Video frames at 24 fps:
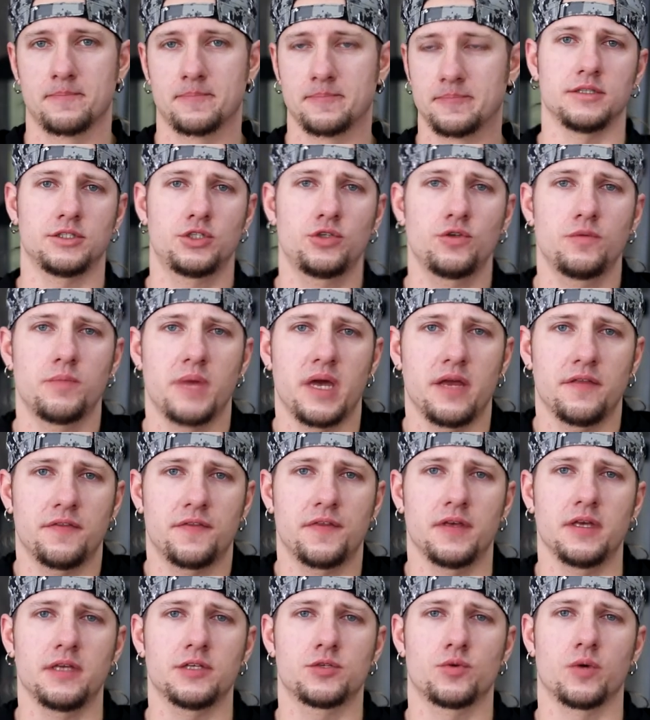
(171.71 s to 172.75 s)
And two main
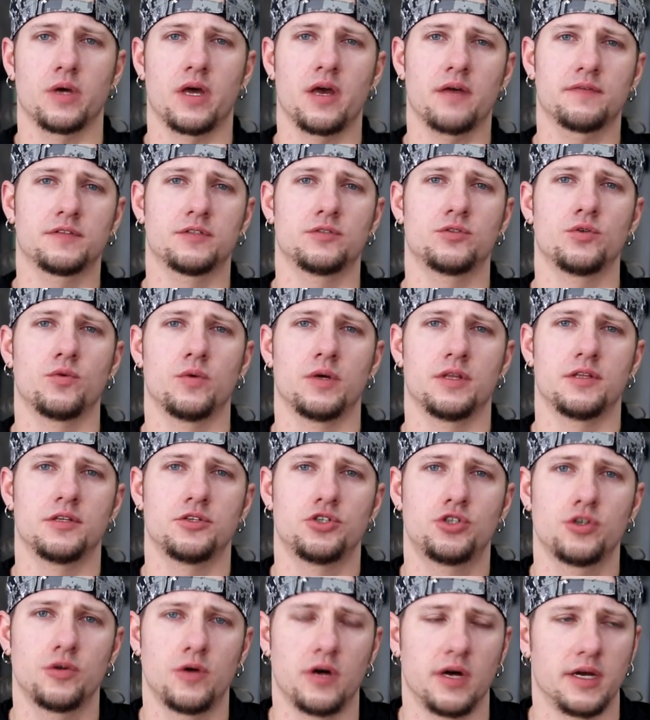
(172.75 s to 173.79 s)
things we have to do with the
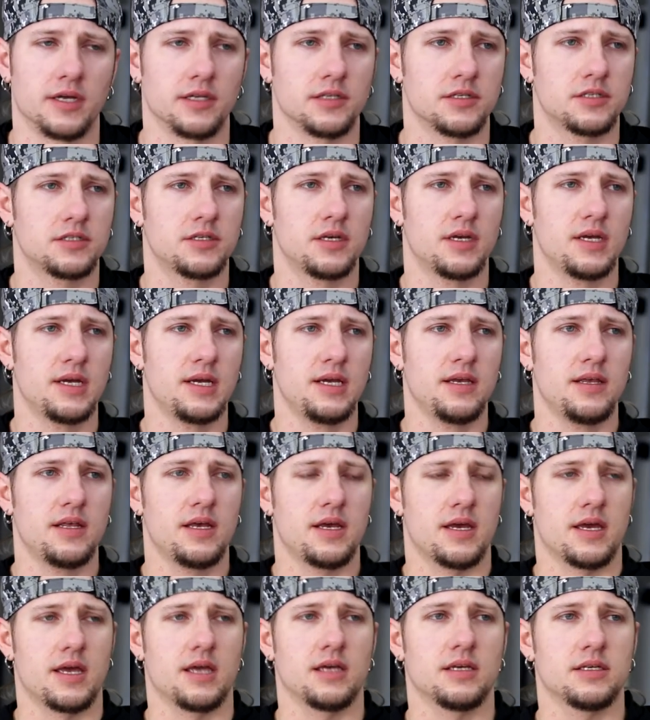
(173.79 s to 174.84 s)
joints
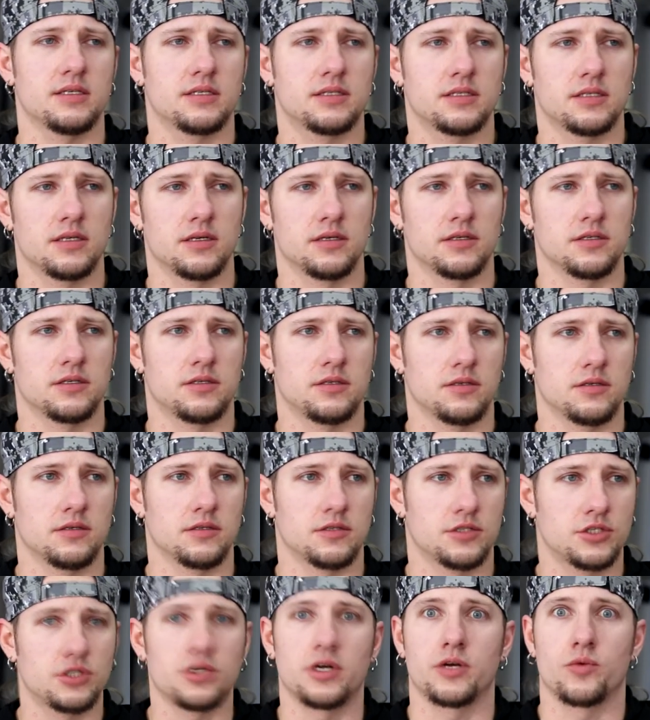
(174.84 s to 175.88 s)
is
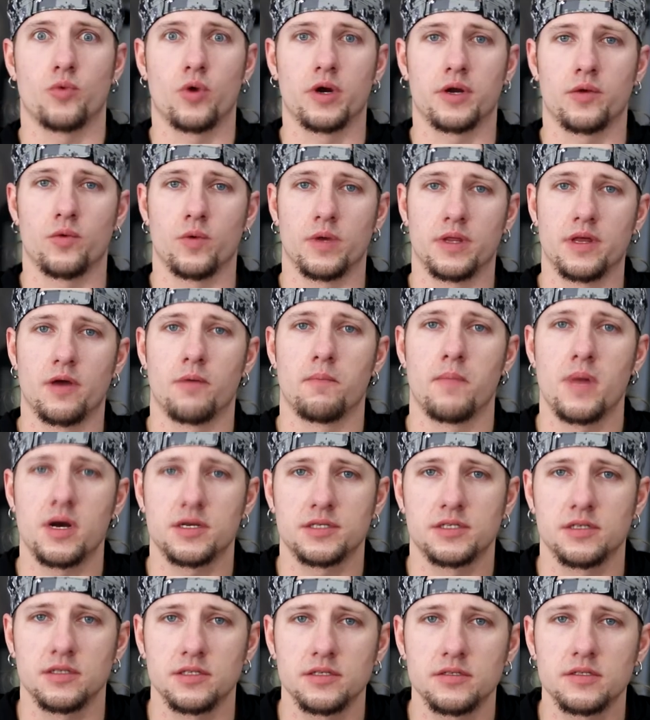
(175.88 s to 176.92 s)
start working with our
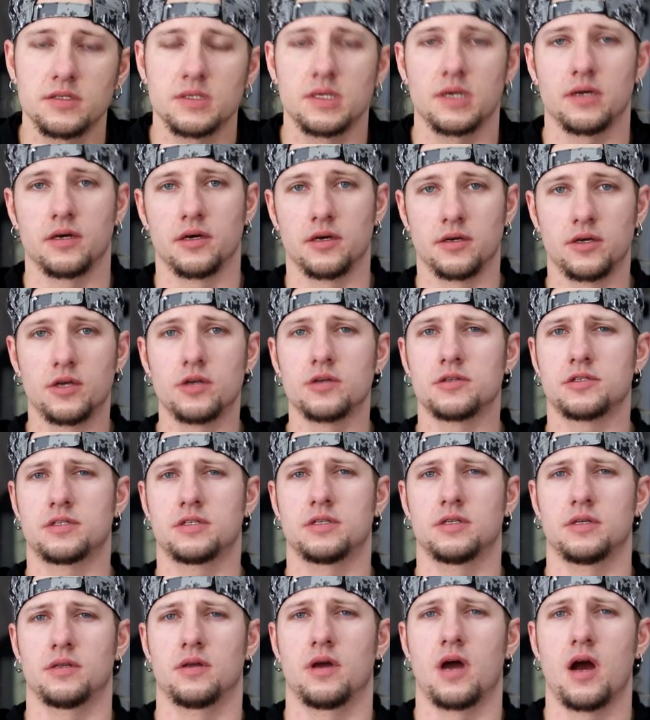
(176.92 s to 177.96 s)
muscles,
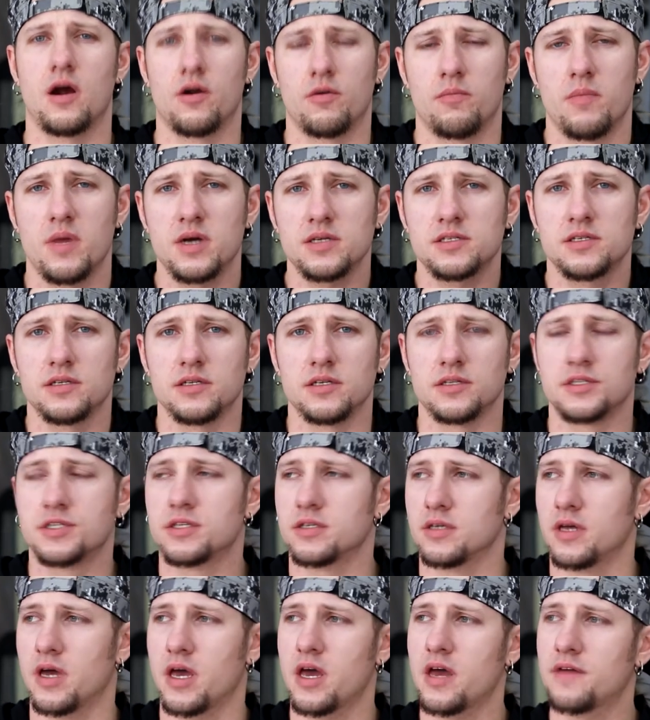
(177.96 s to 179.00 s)
because our
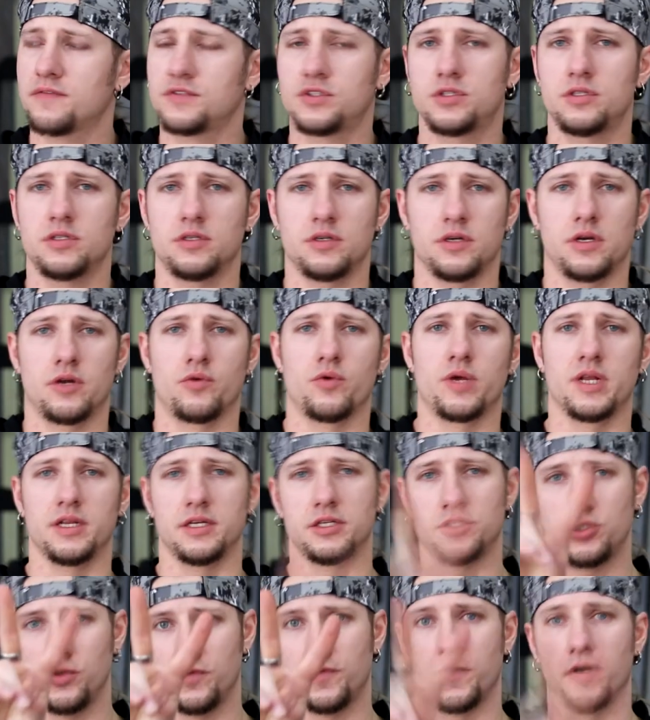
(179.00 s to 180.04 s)
muscles have
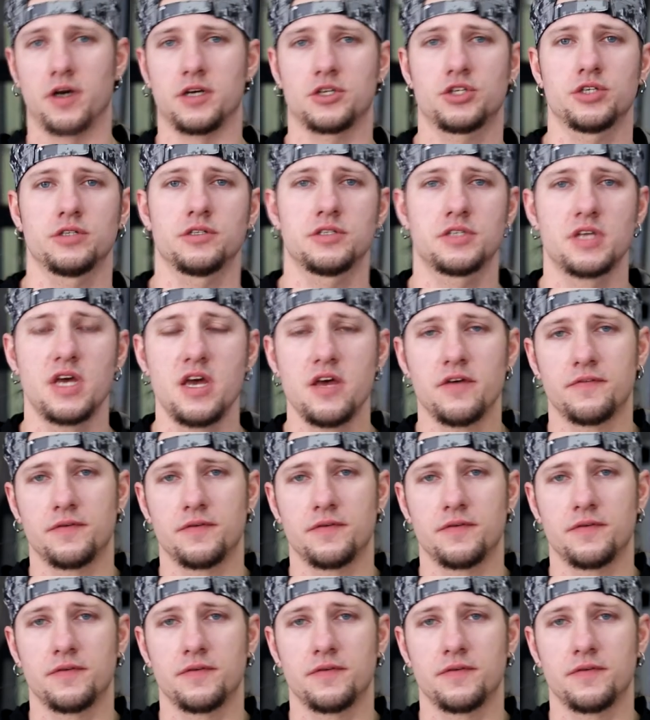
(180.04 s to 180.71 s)
really two functions.